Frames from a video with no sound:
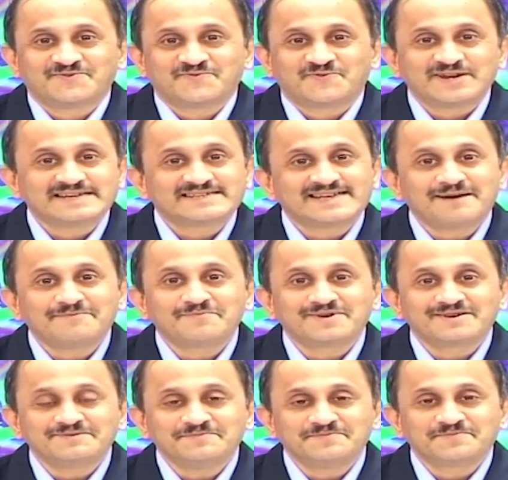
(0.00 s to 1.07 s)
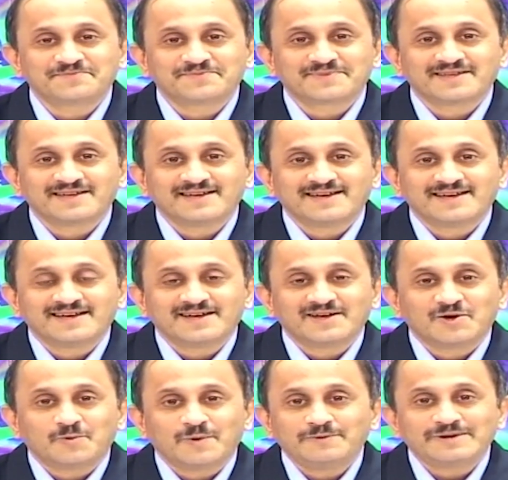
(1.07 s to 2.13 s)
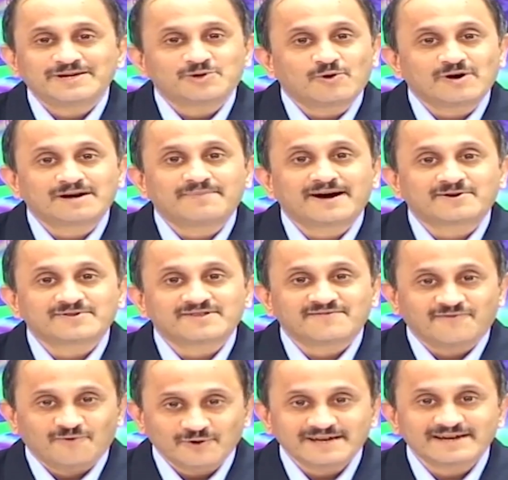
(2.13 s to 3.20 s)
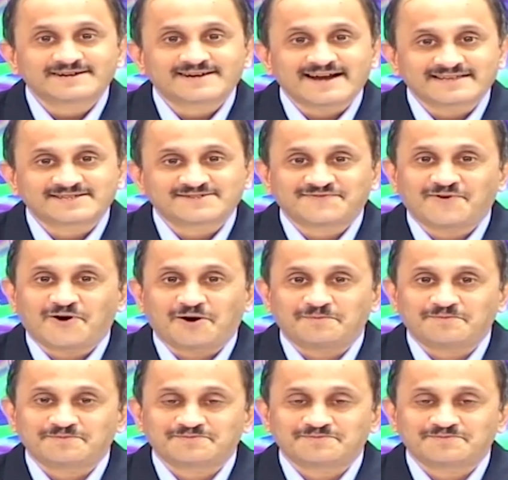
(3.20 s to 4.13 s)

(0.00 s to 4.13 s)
For example, when we talk about the Fourier transform,